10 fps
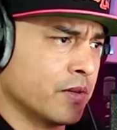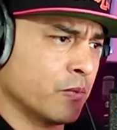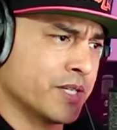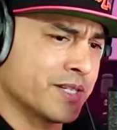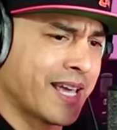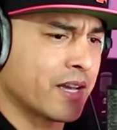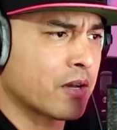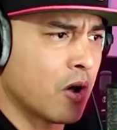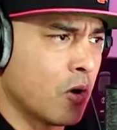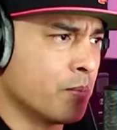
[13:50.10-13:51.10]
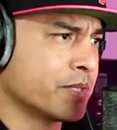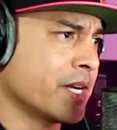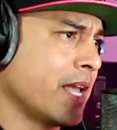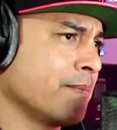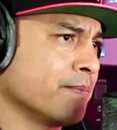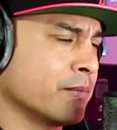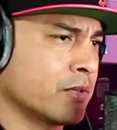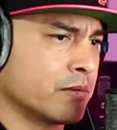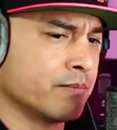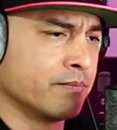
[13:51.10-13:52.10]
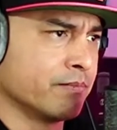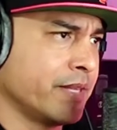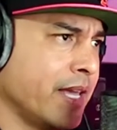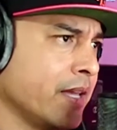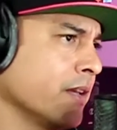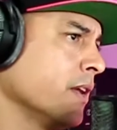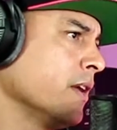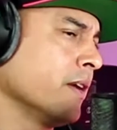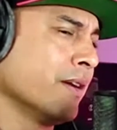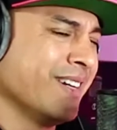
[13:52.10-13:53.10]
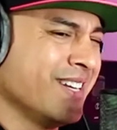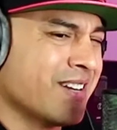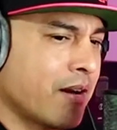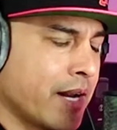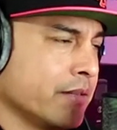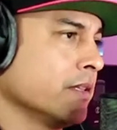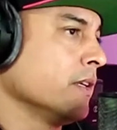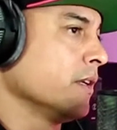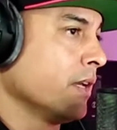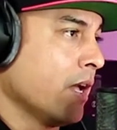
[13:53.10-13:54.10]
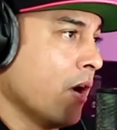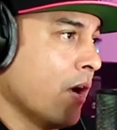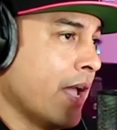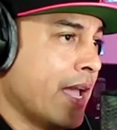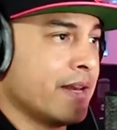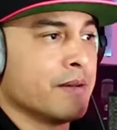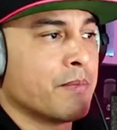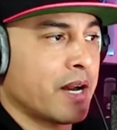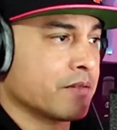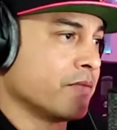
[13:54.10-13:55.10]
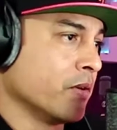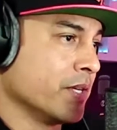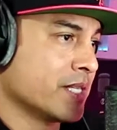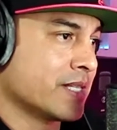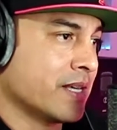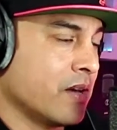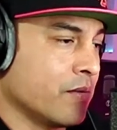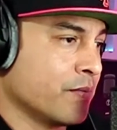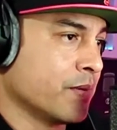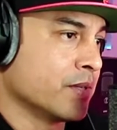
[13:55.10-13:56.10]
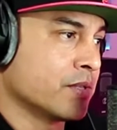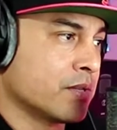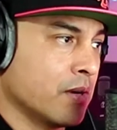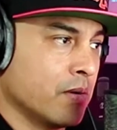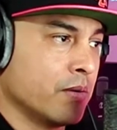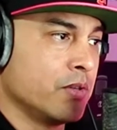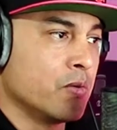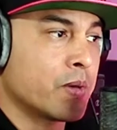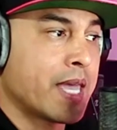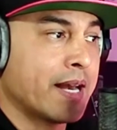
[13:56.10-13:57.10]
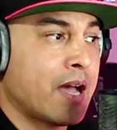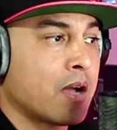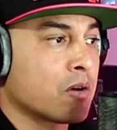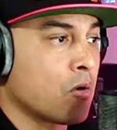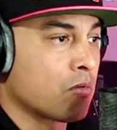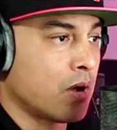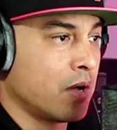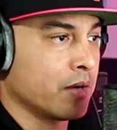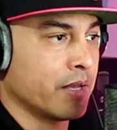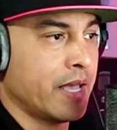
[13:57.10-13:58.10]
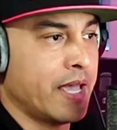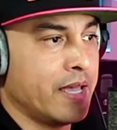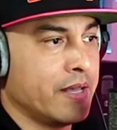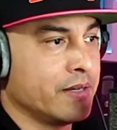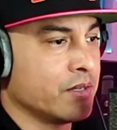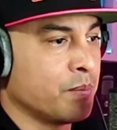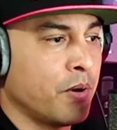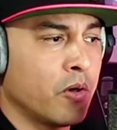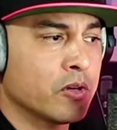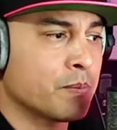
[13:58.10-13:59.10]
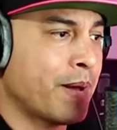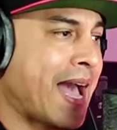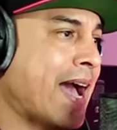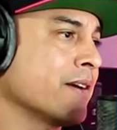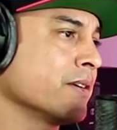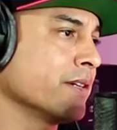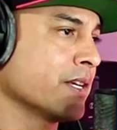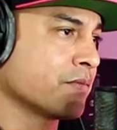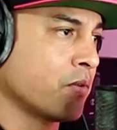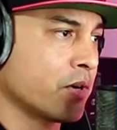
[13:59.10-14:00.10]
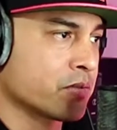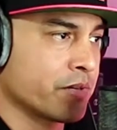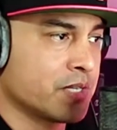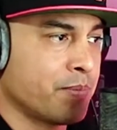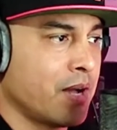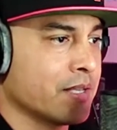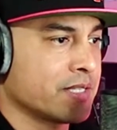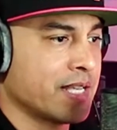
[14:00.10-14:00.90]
which is like a comb shape thing. It's all right. And the microphone itself. So you cannot go wrong. And the polar pattern as far as response